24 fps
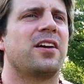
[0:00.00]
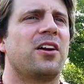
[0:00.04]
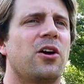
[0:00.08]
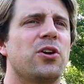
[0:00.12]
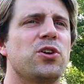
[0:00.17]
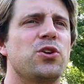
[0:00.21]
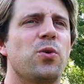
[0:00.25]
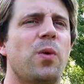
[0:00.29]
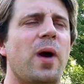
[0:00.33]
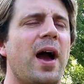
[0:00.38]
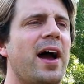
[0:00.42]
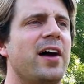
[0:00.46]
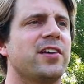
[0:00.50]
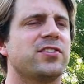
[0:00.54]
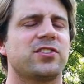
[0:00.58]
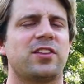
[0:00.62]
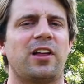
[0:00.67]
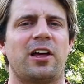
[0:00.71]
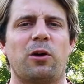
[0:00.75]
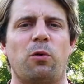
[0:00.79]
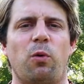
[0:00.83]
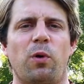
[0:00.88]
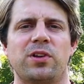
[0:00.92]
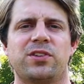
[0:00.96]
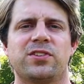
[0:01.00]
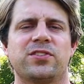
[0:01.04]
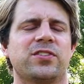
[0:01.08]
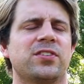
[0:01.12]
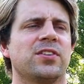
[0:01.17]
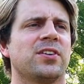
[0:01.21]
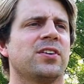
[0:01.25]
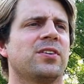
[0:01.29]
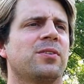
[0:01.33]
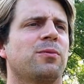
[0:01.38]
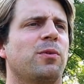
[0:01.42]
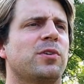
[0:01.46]
I know you ask, like,
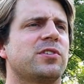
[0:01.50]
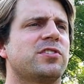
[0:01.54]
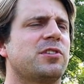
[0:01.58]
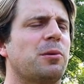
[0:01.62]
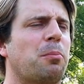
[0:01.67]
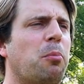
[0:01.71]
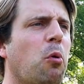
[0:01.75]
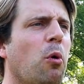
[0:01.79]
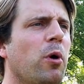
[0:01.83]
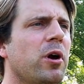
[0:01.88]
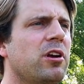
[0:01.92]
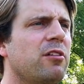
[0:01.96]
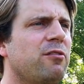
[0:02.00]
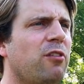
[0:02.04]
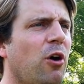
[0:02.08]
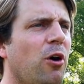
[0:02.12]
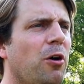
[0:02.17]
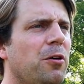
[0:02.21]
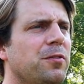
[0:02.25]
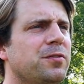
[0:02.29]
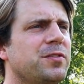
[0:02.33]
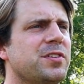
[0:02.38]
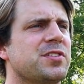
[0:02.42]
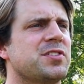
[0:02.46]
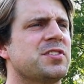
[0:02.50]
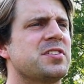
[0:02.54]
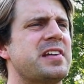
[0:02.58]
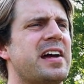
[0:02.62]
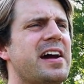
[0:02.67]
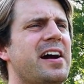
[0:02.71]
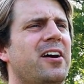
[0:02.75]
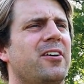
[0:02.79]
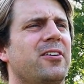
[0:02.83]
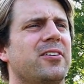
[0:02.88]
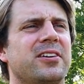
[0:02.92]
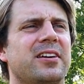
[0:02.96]
what's the point of all of this
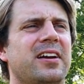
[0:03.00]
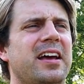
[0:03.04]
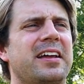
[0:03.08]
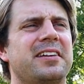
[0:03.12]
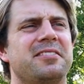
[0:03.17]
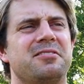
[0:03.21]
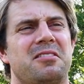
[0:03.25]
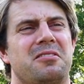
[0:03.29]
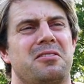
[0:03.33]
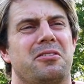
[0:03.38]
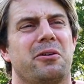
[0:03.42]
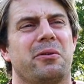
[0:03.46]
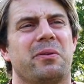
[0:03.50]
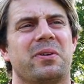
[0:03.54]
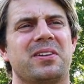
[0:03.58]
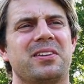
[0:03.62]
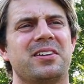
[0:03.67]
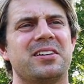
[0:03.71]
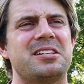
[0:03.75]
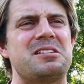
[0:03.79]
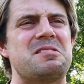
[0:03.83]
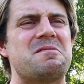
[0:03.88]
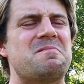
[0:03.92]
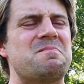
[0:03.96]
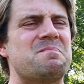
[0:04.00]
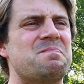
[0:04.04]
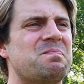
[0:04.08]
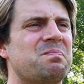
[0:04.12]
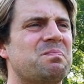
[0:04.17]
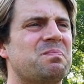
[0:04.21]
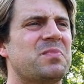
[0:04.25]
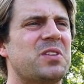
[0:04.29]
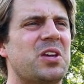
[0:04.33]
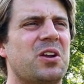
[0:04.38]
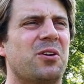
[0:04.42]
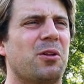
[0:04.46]
now? And they're really,
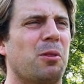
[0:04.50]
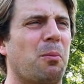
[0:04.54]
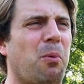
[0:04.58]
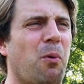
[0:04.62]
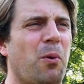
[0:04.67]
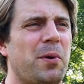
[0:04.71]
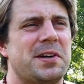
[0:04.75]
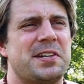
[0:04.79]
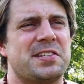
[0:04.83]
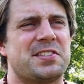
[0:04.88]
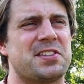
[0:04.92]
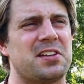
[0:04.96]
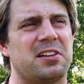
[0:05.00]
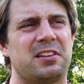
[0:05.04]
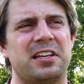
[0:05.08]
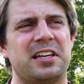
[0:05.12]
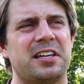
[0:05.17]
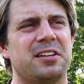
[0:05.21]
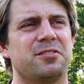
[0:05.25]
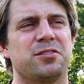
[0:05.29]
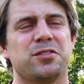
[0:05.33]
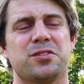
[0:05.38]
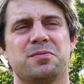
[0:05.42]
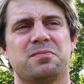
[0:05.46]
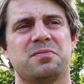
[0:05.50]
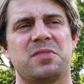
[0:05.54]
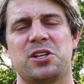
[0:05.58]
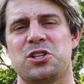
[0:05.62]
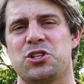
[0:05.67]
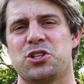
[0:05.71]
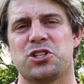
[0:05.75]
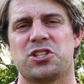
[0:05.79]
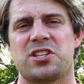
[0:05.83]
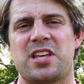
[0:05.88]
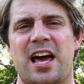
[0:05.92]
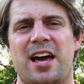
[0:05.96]
you know, the point is to live
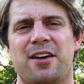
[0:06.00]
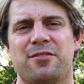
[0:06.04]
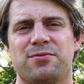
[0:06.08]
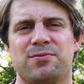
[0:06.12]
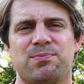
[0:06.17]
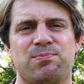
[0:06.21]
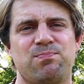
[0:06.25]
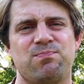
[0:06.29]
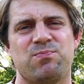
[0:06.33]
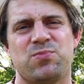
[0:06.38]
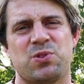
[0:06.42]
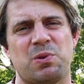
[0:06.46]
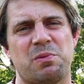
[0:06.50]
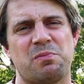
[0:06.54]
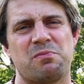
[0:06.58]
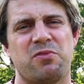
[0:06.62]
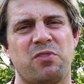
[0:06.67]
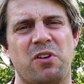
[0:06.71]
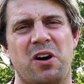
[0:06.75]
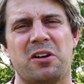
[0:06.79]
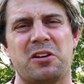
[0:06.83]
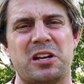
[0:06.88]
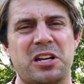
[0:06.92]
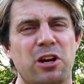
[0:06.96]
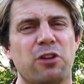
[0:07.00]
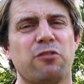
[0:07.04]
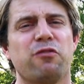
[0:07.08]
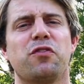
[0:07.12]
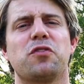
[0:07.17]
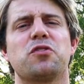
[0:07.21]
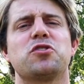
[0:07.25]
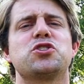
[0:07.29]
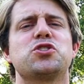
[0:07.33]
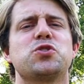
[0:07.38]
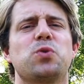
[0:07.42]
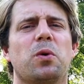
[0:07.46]
and just have some fun. Here
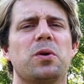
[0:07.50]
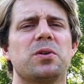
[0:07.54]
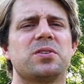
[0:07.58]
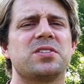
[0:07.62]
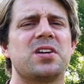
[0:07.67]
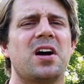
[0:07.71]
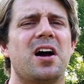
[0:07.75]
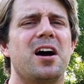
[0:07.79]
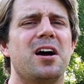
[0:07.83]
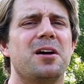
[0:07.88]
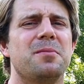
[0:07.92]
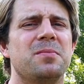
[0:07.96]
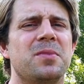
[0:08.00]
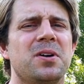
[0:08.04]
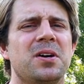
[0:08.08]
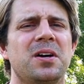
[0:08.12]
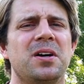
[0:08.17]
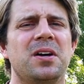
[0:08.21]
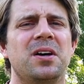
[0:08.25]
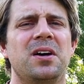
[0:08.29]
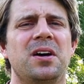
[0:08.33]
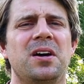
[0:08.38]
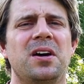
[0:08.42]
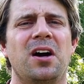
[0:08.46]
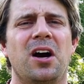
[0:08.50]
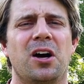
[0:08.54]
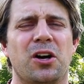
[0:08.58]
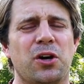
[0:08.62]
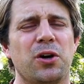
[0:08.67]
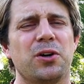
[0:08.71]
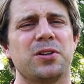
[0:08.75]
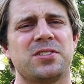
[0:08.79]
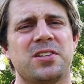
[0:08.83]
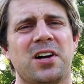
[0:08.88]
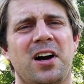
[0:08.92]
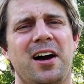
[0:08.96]
for a short time, a
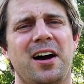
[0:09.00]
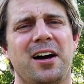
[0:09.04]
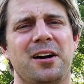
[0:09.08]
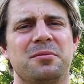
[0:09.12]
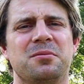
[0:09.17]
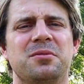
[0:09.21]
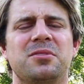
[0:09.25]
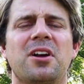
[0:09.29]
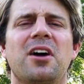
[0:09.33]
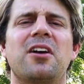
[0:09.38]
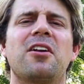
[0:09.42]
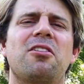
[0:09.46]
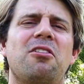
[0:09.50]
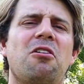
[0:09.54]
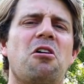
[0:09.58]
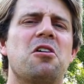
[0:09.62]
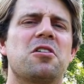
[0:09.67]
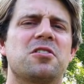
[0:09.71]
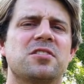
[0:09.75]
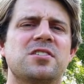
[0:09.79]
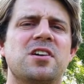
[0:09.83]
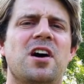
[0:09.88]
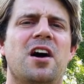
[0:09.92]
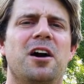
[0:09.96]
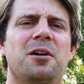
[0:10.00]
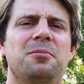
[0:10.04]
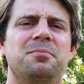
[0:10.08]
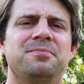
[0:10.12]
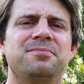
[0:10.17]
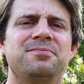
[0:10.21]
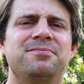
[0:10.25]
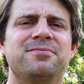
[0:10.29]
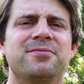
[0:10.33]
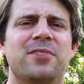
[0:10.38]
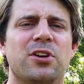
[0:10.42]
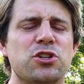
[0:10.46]
good time, not a long time.
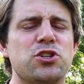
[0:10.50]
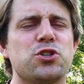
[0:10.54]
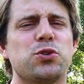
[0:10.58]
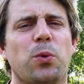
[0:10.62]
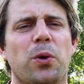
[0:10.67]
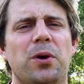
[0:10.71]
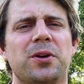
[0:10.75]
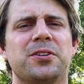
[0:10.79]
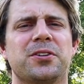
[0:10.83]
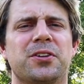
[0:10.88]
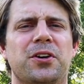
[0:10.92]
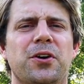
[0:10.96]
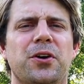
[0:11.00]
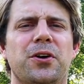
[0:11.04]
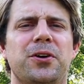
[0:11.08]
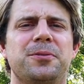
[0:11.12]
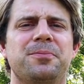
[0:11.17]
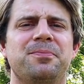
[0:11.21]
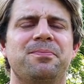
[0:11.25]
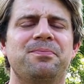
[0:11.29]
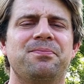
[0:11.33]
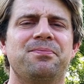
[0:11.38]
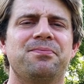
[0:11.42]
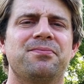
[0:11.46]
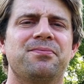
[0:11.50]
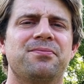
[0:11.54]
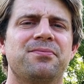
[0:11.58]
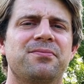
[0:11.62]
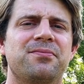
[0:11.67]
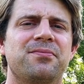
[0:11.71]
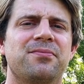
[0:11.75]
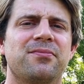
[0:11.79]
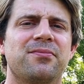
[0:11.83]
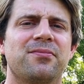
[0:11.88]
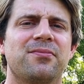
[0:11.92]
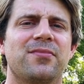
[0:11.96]
A short and good,
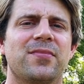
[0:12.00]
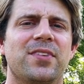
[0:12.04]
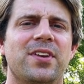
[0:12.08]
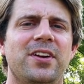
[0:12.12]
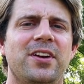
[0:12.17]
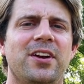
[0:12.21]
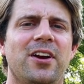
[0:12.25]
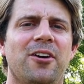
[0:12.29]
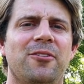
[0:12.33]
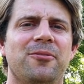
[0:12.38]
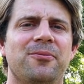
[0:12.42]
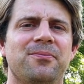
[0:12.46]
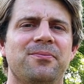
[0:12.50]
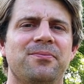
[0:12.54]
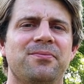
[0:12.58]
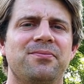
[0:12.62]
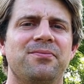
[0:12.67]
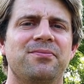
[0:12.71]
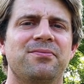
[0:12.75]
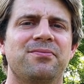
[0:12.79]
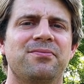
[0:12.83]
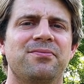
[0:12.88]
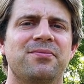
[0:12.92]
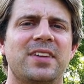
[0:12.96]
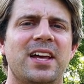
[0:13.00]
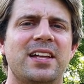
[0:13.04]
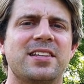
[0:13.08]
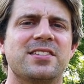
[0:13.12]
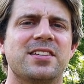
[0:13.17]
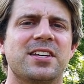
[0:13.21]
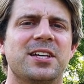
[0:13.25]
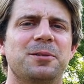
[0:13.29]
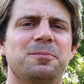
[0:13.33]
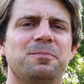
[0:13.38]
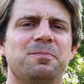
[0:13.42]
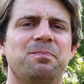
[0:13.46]
you know,
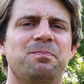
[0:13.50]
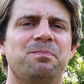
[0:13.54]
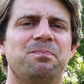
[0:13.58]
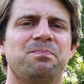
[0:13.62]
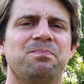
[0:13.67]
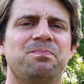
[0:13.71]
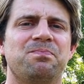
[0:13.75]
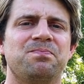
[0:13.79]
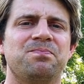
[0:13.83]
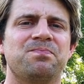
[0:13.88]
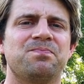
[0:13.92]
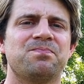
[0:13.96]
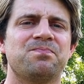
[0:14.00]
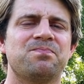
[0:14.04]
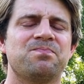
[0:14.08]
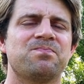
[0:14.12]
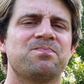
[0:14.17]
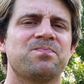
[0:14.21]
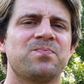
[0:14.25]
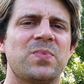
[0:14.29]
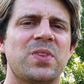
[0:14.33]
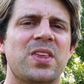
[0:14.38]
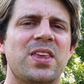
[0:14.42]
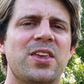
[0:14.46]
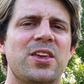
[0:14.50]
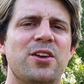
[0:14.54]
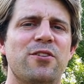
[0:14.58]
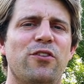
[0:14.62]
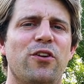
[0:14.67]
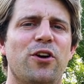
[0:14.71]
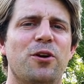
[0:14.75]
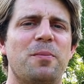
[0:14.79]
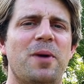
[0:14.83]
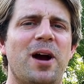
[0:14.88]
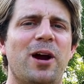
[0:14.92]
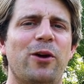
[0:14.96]
that's it. You've
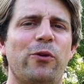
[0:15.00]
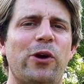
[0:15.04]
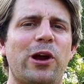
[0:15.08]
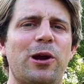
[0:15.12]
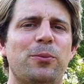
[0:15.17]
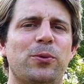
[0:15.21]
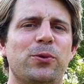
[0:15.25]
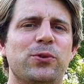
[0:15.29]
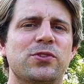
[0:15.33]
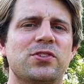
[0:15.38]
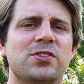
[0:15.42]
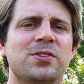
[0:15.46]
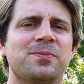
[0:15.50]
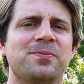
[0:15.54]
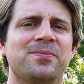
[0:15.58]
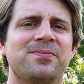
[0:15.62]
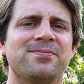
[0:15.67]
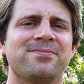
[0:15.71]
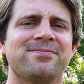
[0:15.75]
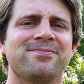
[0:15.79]
heard my rambles.